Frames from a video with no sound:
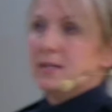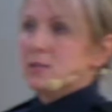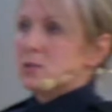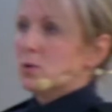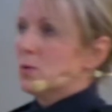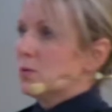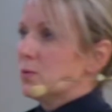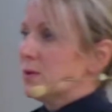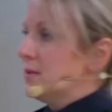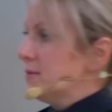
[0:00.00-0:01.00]

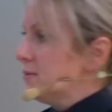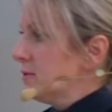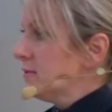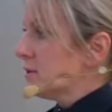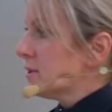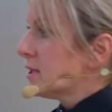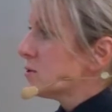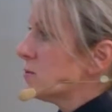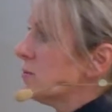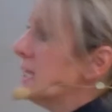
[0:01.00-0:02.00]
So even if you give
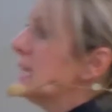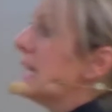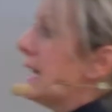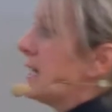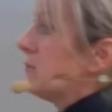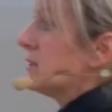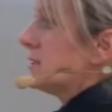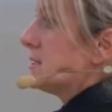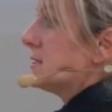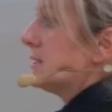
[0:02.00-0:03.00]
naloxone,
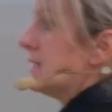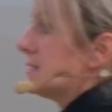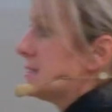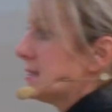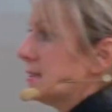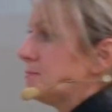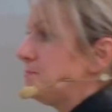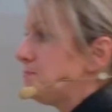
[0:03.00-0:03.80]
ambulance still has to come.